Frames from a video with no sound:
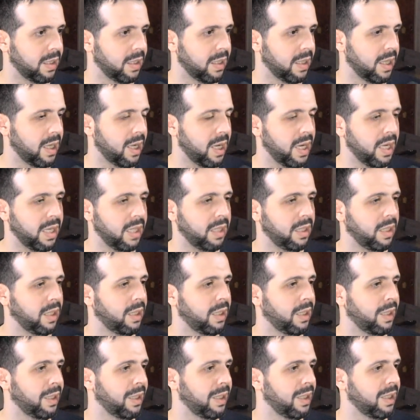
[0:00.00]

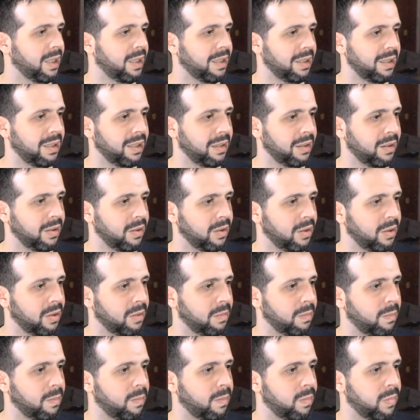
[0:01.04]
I
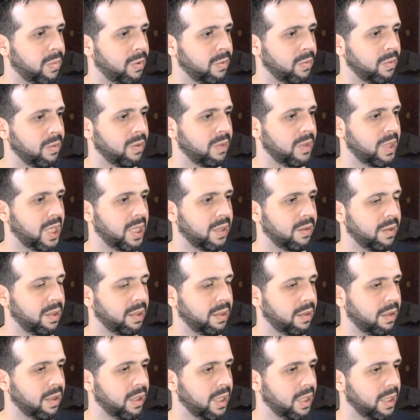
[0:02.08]
don't put
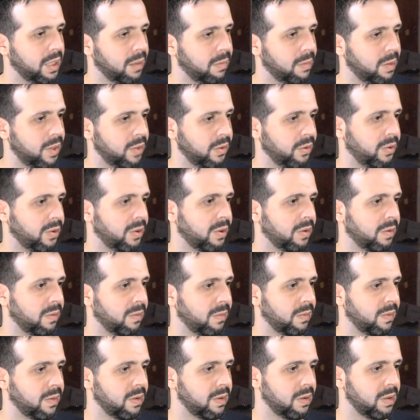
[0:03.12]
directly the
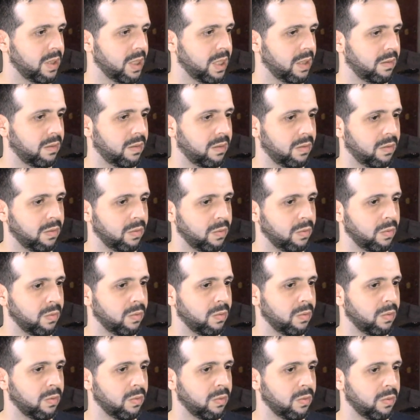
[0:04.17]
version, just
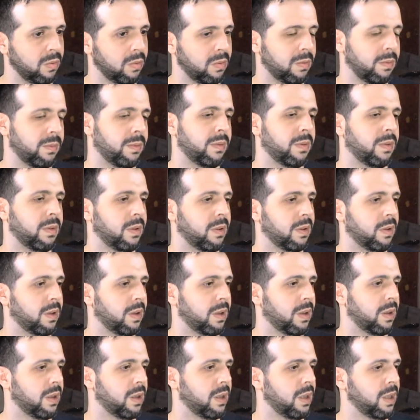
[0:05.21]
to,
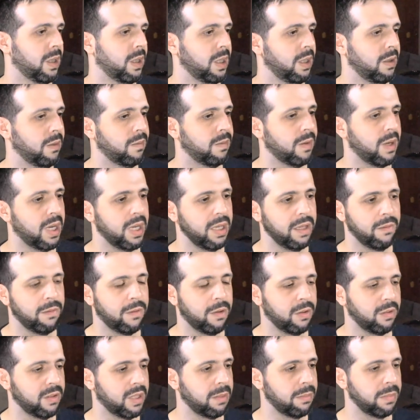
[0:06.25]
if I for
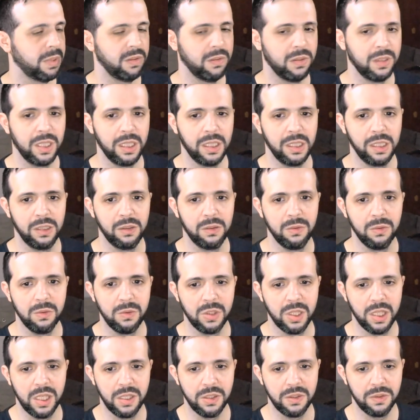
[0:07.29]
some reason I need to
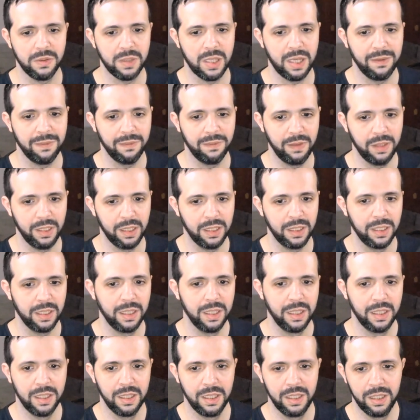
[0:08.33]
change something,
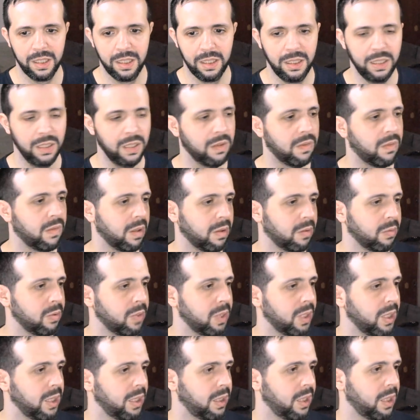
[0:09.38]
it's a good
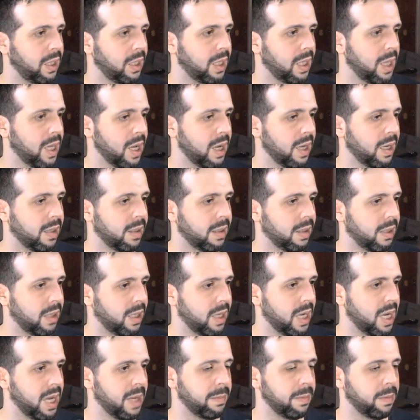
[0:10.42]
idea
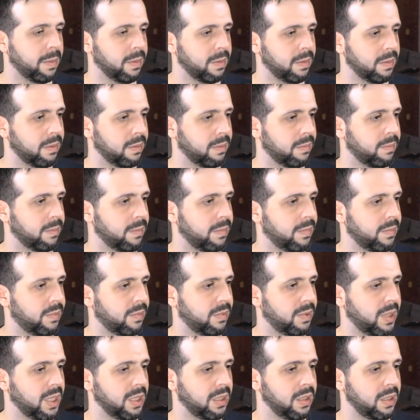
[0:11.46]
have
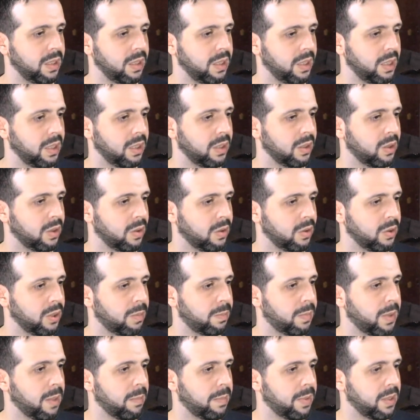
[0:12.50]
writing on the
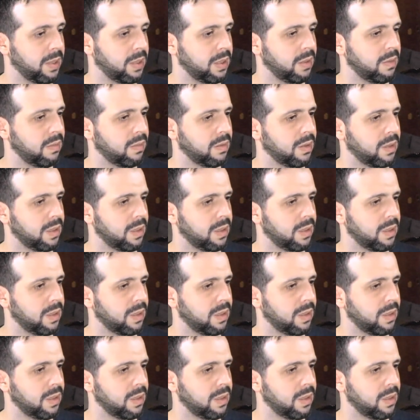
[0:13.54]
properties.